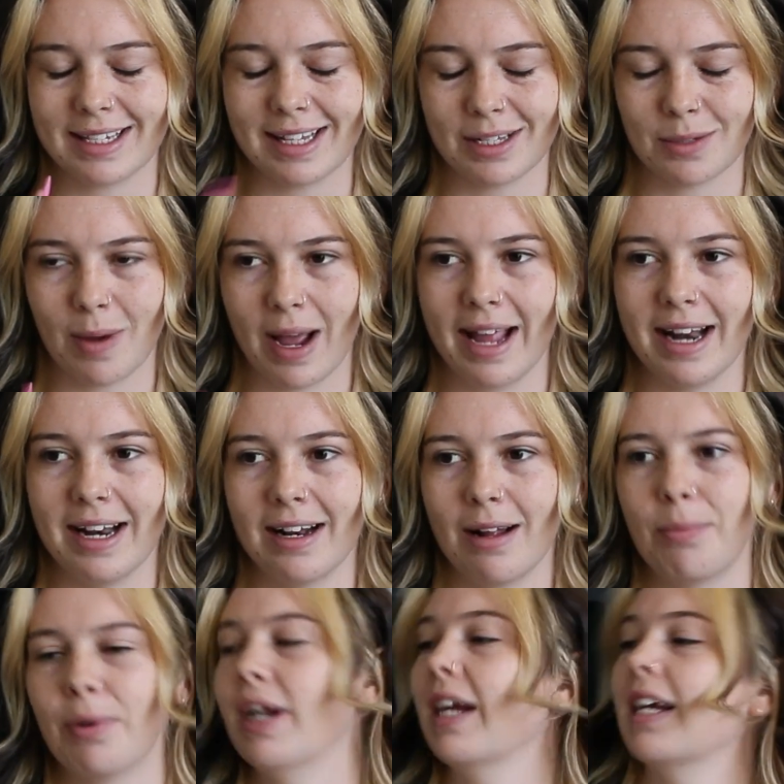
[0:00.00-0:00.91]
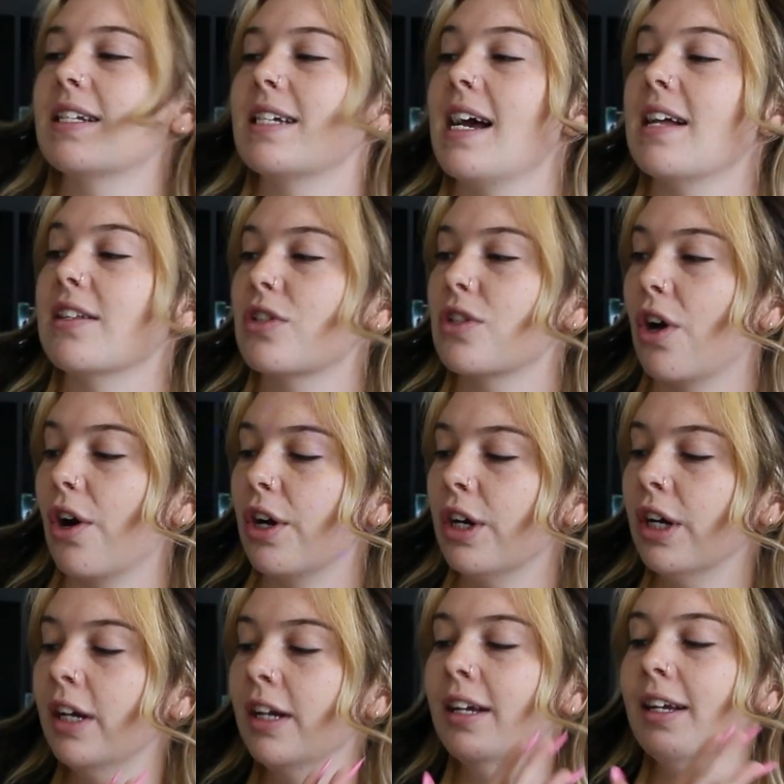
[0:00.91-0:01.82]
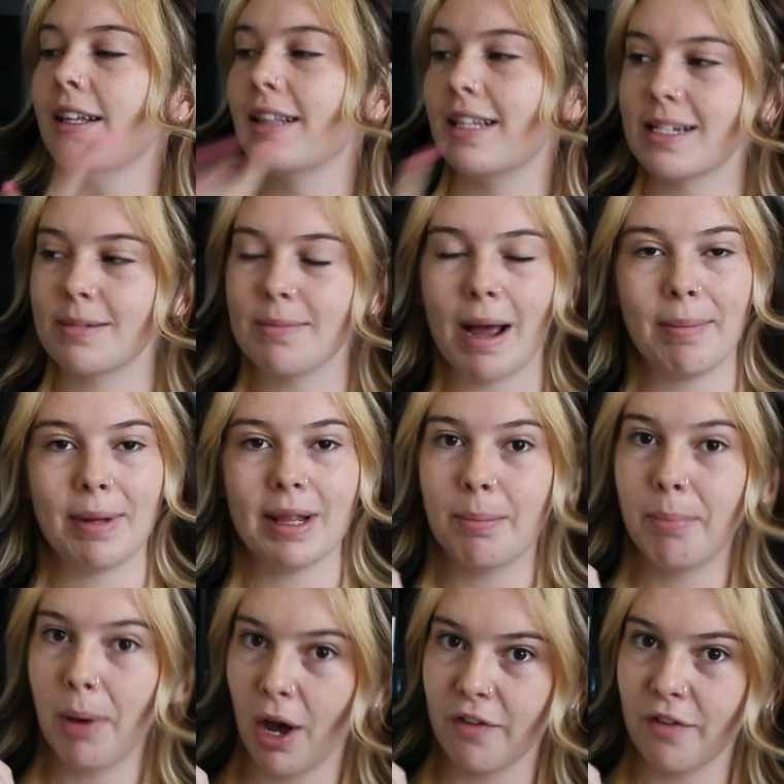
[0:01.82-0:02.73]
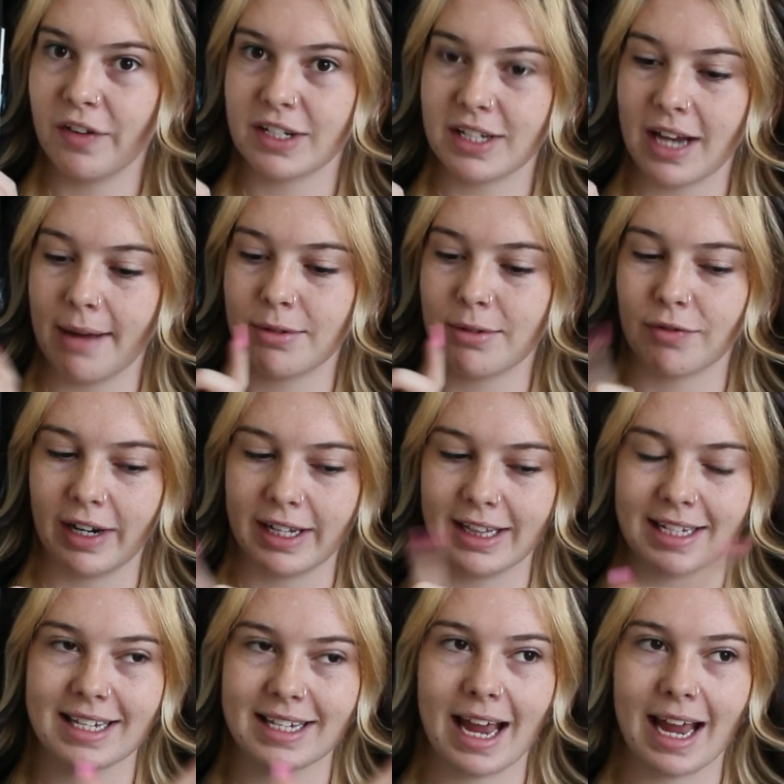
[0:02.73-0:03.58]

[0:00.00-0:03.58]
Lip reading: That's why I ended up putting it down. So this might be the perfect time to read this.